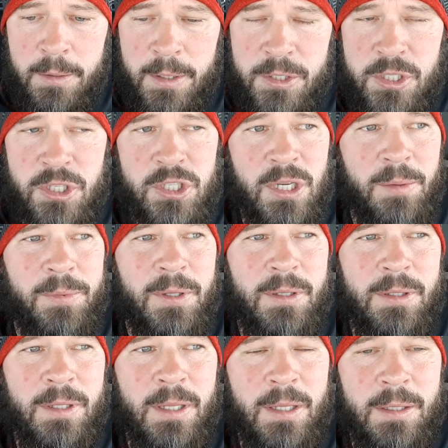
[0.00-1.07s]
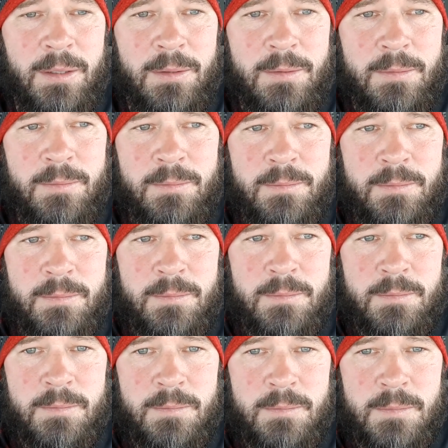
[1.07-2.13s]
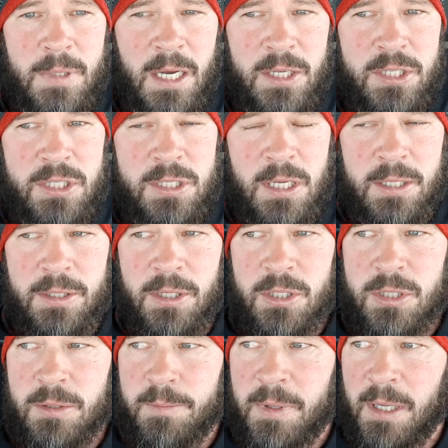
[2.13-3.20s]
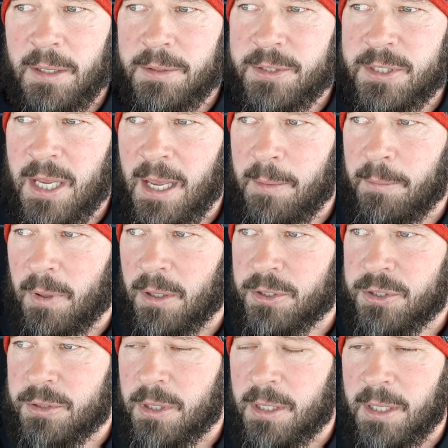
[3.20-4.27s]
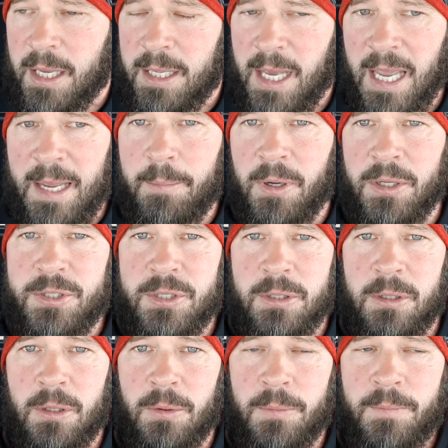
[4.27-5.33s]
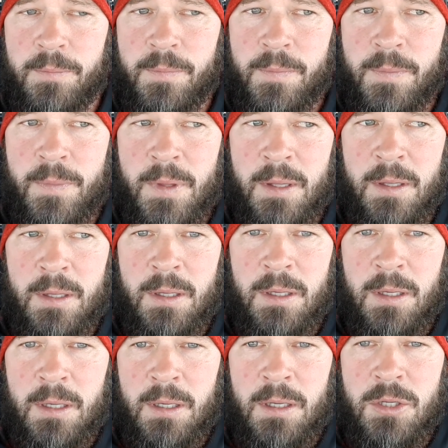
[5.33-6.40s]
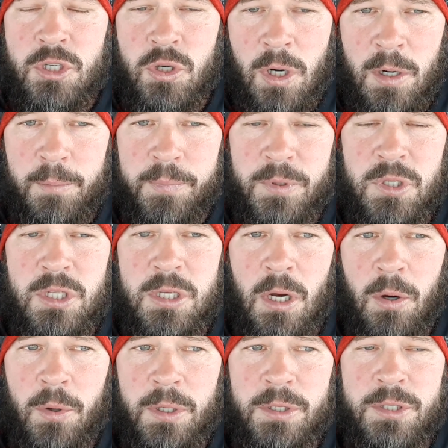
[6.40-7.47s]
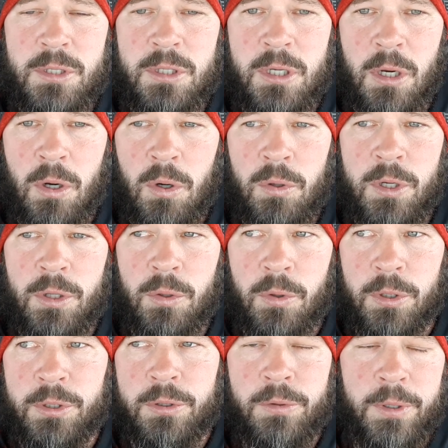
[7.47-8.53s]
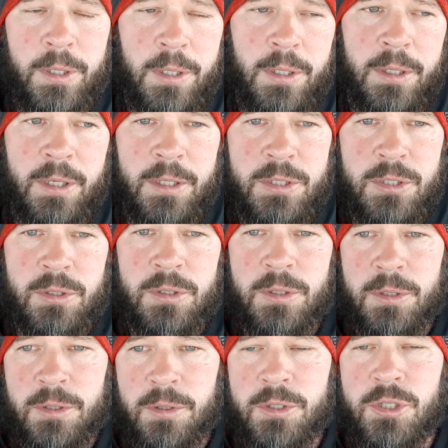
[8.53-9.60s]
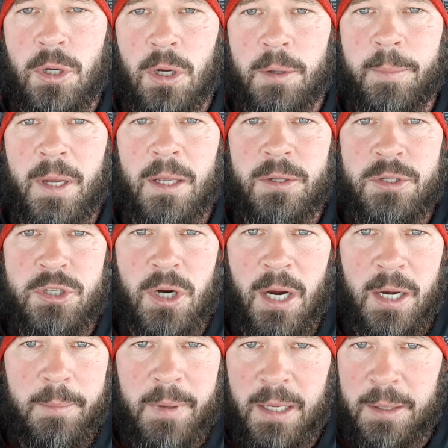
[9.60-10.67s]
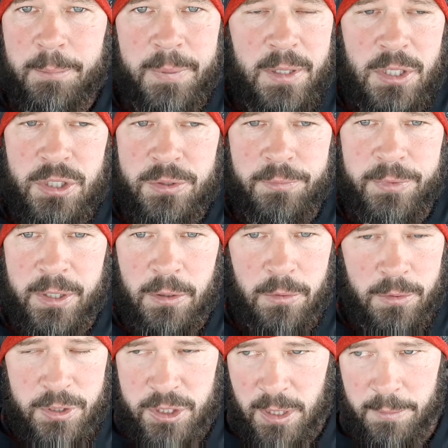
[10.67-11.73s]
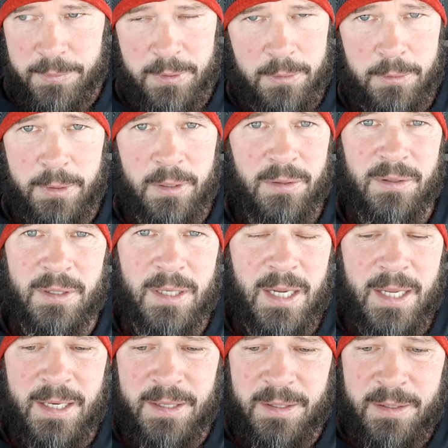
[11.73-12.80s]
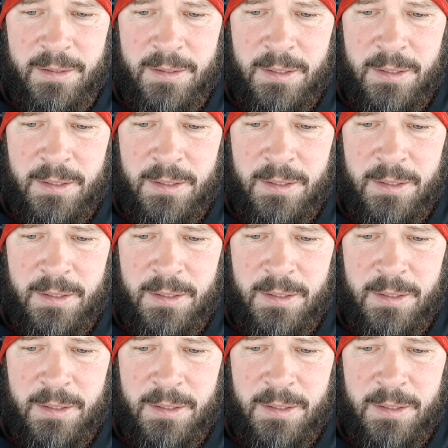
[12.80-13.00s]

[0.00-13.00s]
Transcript: This is something that I said this about 10 months, uh, eight months ago. Trump is going to go to North Korea. They're going to they're going to talk about trying to make a peace deal or something or another. And